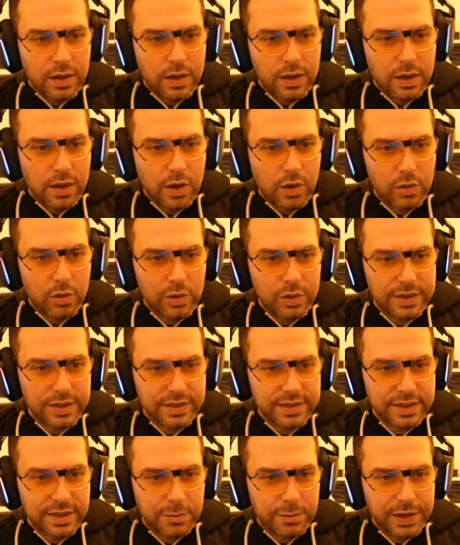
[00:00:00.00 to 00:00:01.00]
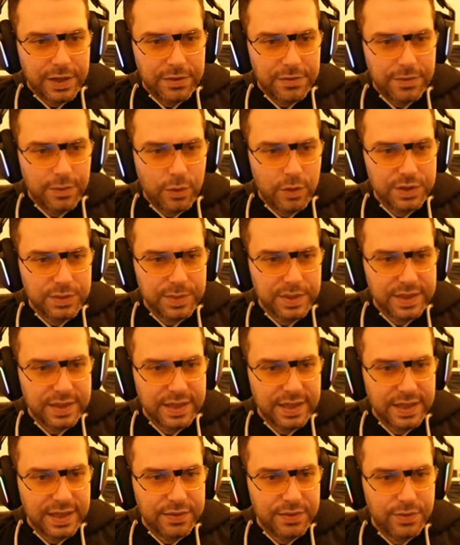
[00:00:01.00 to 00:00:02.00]
How long does the reinforcement
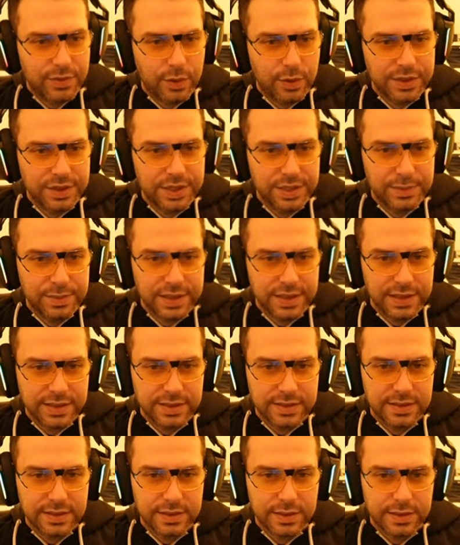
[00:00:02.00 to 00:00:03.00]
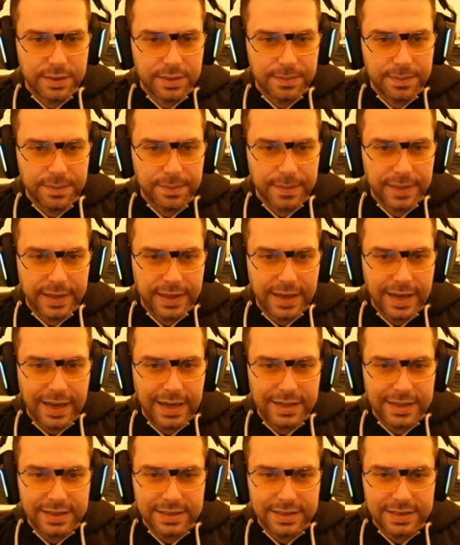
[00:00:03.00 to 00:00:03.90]
take? 14 minutes. God.